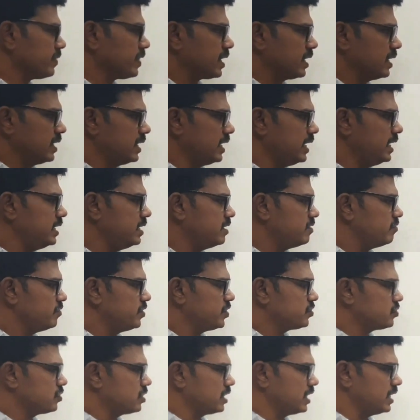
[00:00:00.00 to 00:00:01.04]
Right?
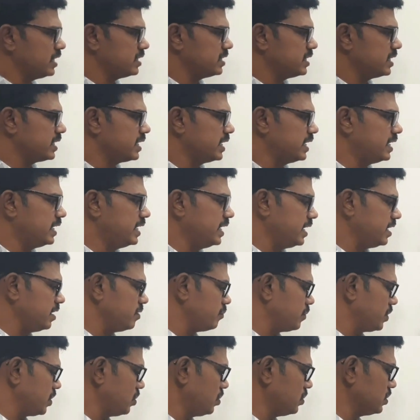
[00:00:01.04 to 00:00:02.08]
We should write the
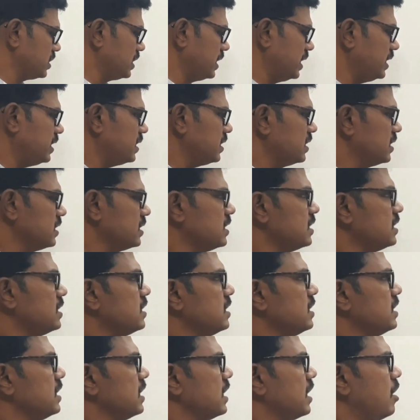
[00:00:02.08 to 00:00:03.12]
heading below that.
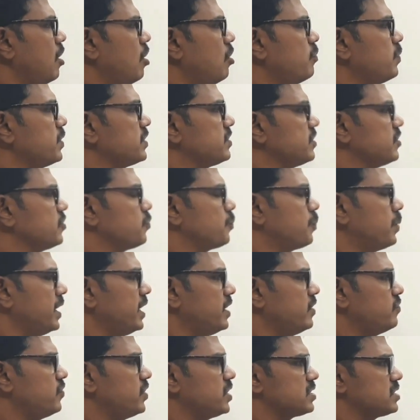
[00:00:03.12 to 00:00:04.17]
How much is
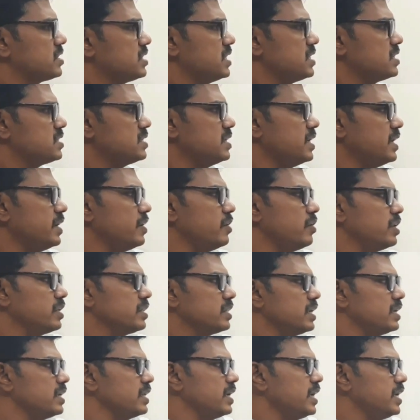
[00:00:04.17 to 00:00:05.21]
paid for stationery during
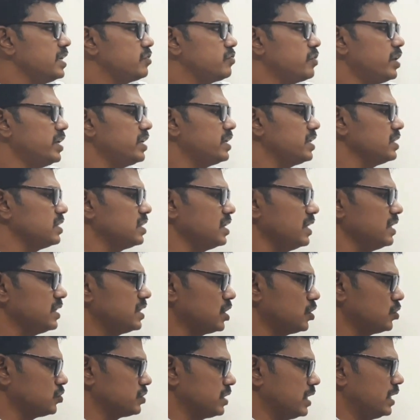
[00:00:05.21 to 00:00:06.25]
that year?
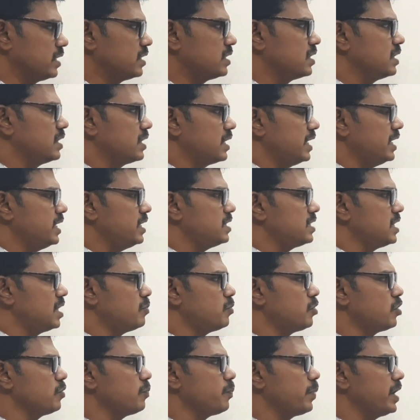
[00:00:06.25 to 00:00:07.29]
23,000. Right? The
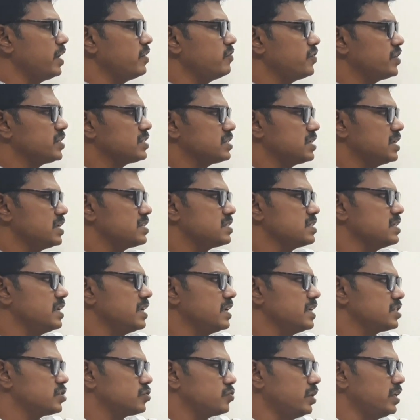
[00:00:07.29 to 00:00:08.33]
amount paid for
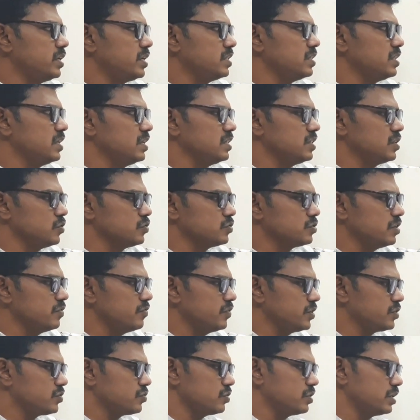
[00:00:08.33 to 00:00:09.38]
stationery is 23,000.
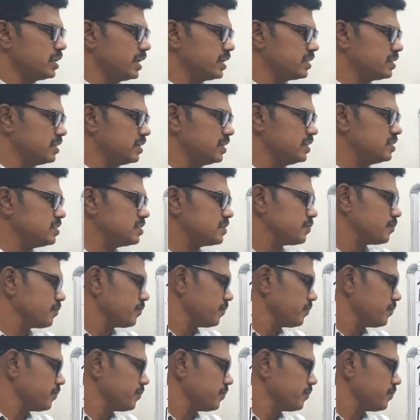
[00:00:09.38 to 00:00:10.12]
We should take this.